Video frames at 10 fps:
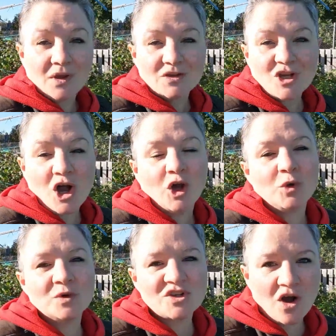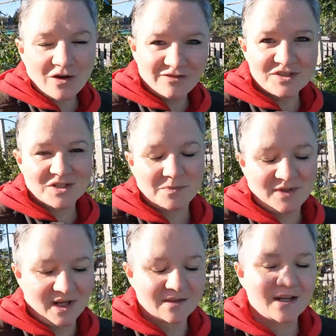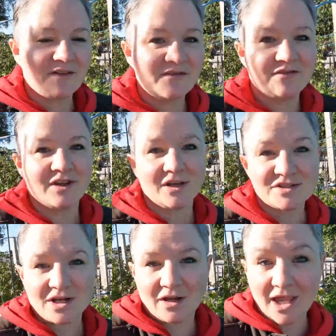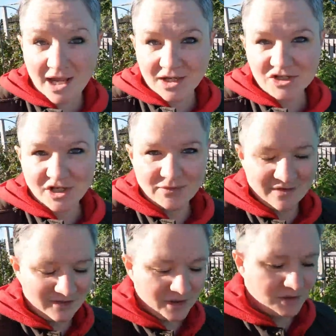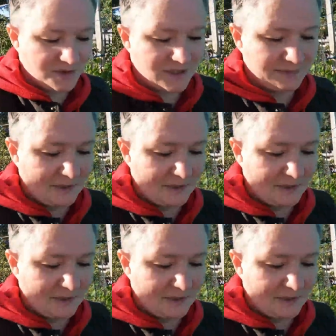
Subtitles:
So I was offered something that at first I actually refused